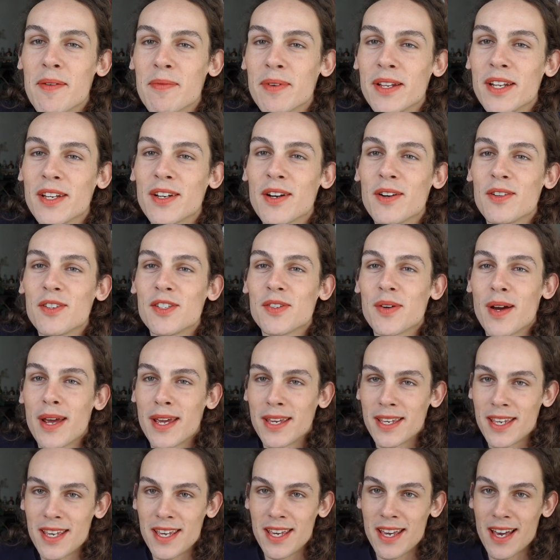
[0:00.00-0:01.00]
I'm gonna go to
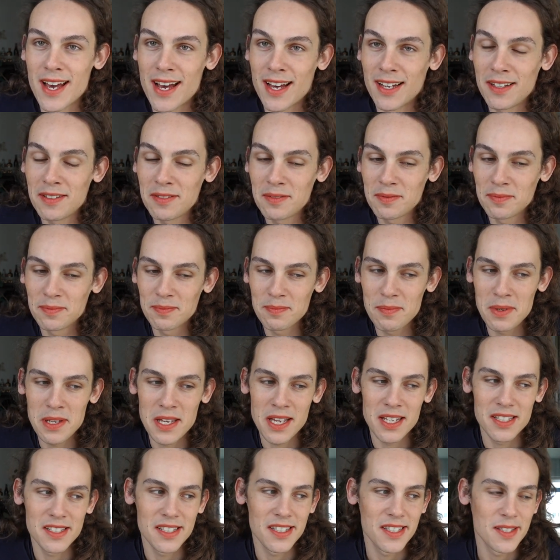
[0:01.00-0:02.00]
IKEA
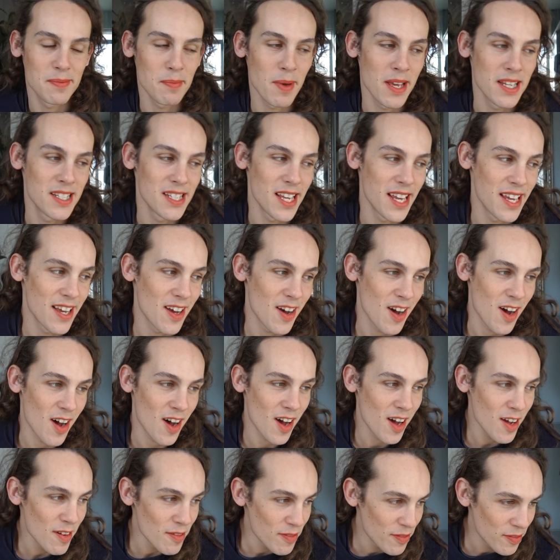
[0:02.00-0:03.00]
because it's my day
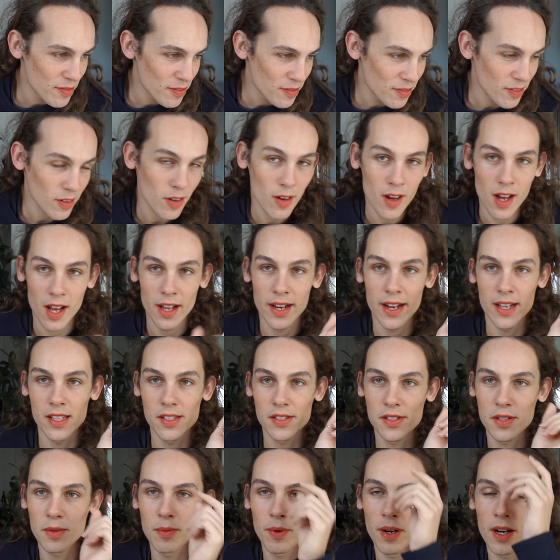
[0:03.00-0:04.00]
off. Ohad
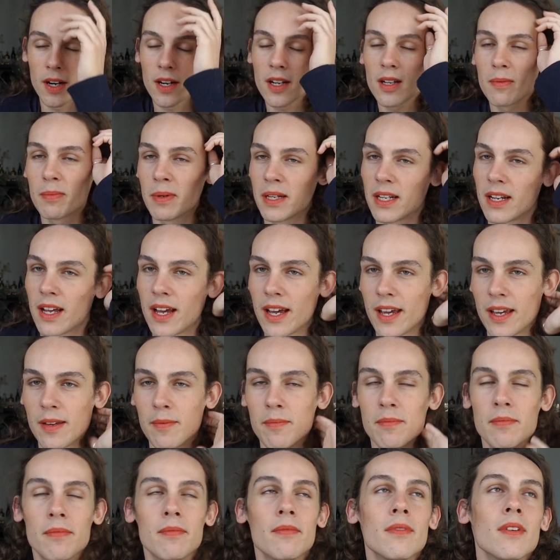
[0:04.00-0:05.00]
has to work, but
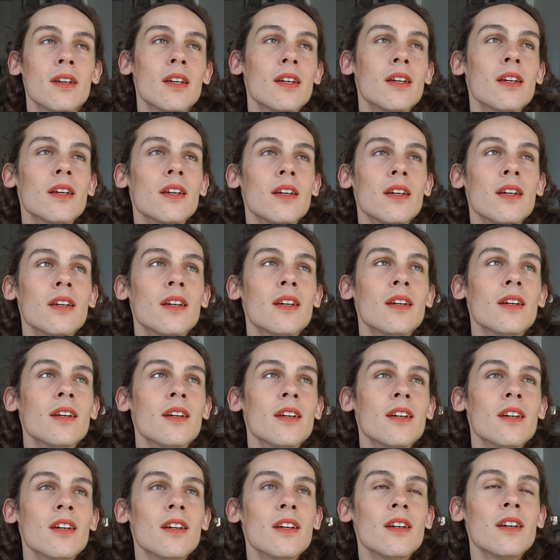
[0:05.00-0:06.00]
I'm
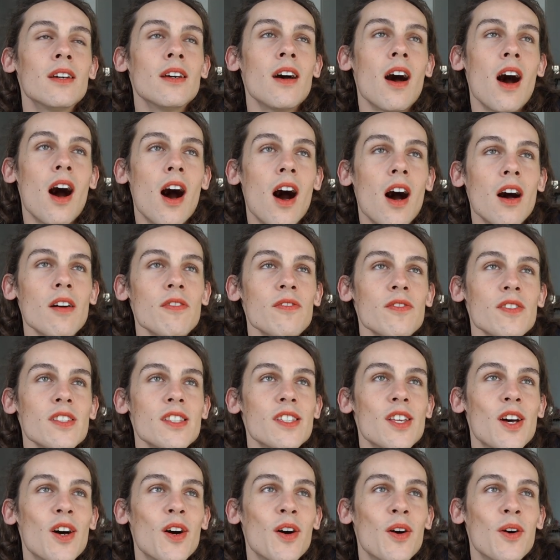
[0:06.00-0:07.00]
off,
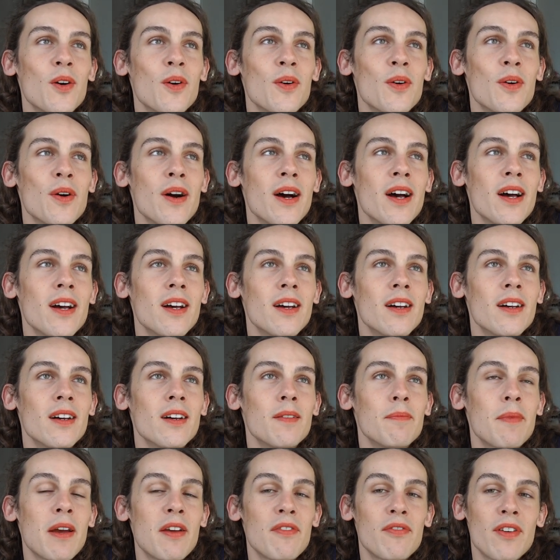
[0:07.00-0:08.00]
so
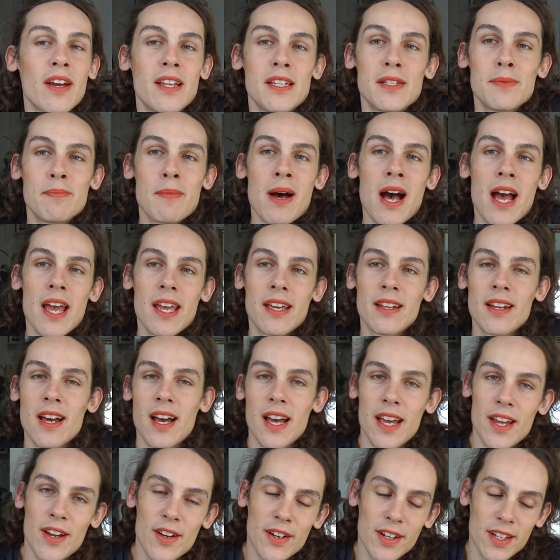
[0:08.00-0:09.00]
my friend Mai and
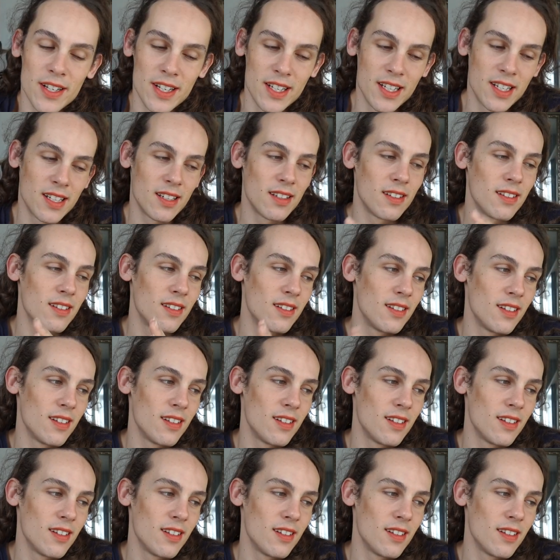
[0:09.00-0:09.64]
I are gonna